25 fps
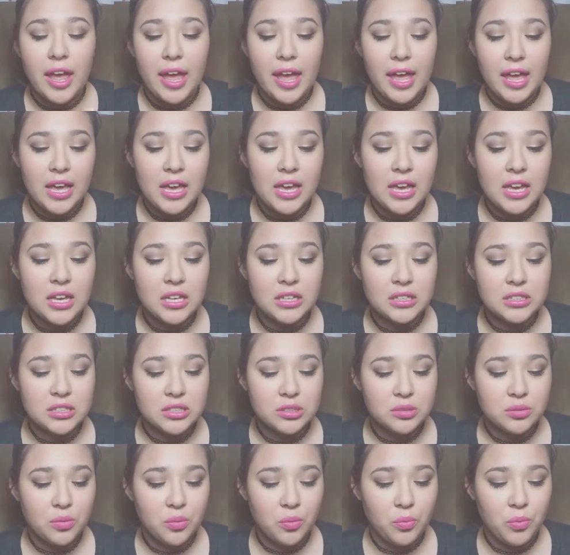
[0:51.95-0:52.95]

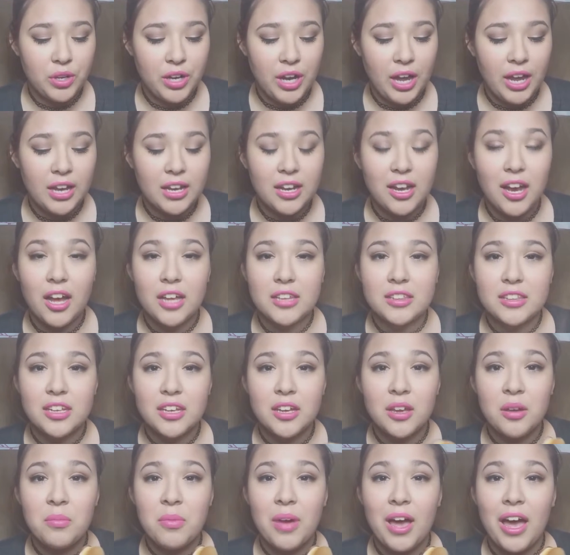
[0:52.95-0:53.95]
and when I got
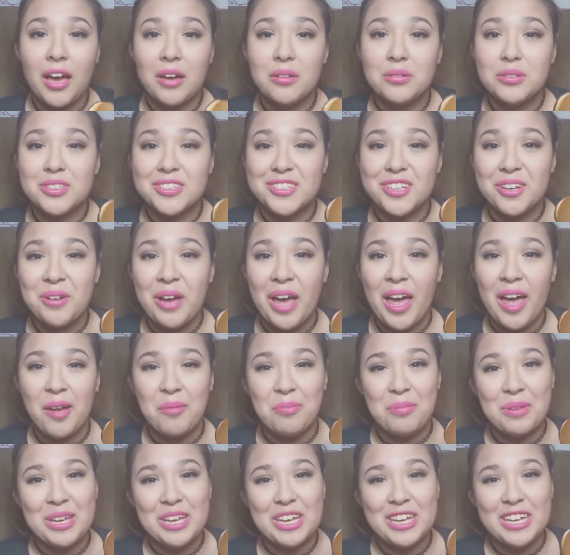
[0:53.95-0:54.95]
them, I was so
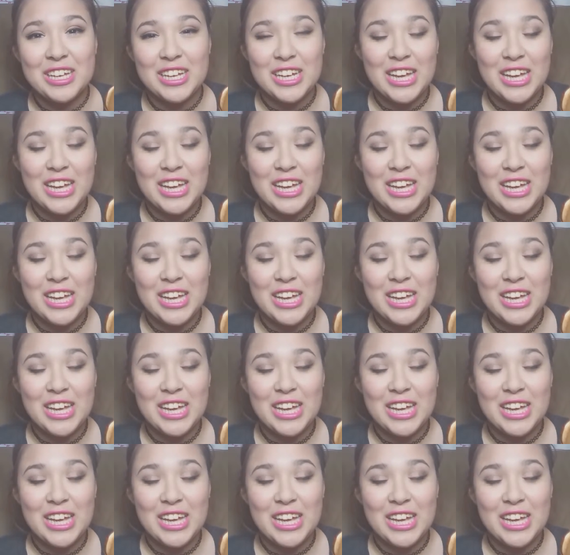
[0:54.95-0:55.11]
happy.